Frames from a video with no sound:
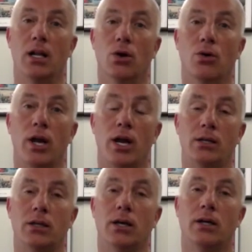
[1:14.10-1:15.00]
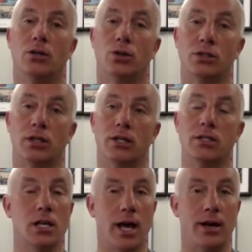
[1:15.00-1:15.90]
Locate Trista
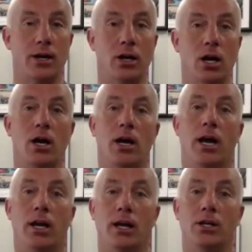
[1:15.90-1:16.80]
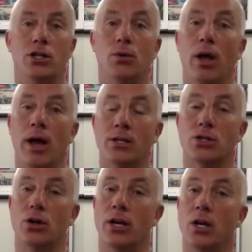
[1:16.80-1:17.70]
Sealander, and she will
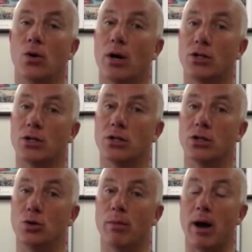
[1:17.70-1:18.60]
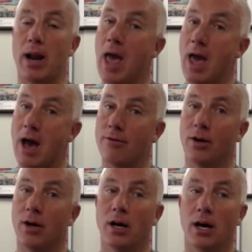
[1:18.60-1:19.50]
answer any questions that you might have.
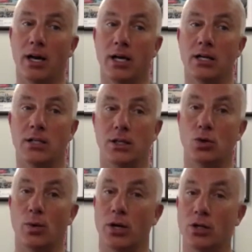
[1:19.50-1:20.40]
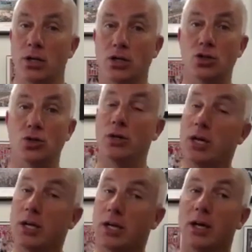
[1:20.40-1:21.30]
Each situation is
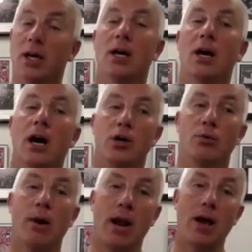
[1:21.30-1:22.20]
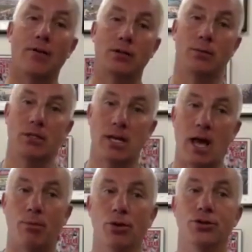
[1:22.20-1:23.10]
unique. You might have some
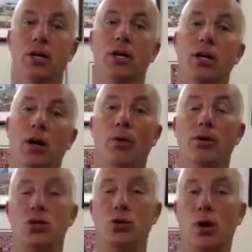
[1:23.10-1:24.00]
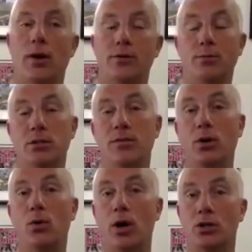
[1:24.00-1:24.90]
examples in which you have
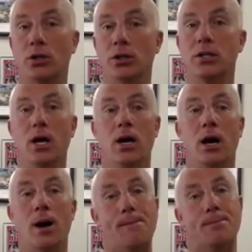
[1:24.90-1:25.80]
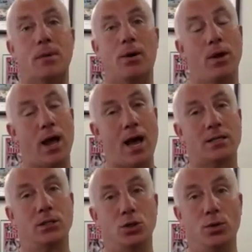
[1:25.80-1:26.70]
specific questions. We
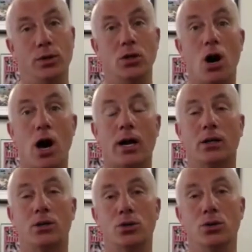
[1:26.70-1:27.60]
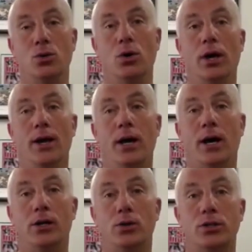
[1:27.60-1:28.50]
ask that you would talk to
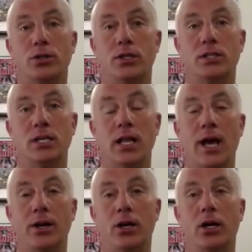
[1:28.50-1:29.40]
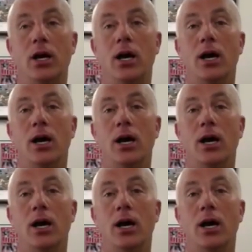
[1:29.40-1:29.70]
Trista Sealander